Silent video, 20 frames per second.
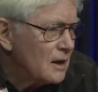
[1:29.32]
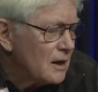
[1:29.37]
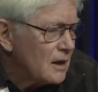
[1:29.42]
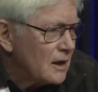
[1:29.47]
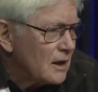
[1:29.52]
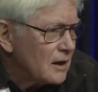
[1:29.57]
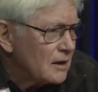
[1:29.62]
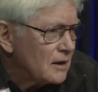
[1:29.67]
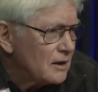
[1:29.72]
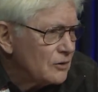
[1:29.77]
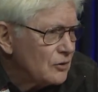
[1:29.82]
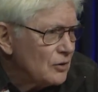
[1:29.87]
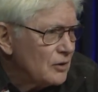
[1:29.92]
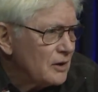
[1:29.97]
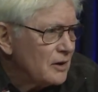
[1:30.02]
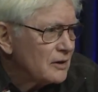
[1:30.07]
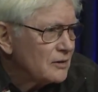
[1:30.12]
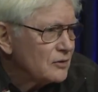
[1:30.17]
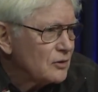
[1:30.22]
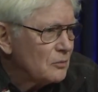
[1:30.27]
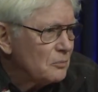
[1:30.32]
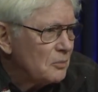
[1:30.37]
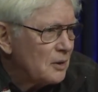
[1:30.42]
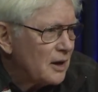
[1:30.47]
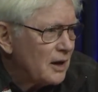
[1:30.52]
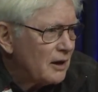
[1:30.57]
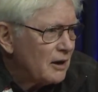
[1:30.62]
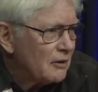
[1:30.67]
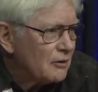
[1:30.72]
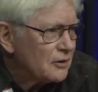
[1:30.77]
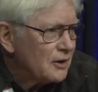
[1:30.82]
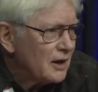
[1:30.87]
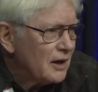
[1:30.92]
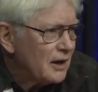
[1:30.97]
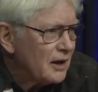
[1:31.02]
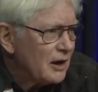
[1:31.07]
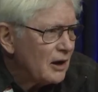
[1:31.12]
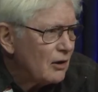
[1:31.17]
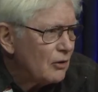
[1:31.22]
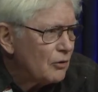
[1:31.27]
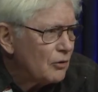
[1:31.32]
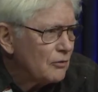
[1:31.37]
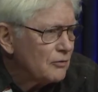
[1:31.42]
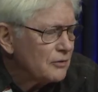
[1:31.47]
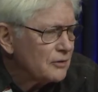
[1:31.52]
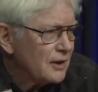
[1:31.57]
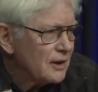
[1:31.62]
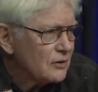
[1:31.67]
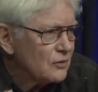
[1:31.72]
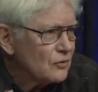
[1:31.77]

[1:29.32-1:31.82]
And I talked about how over that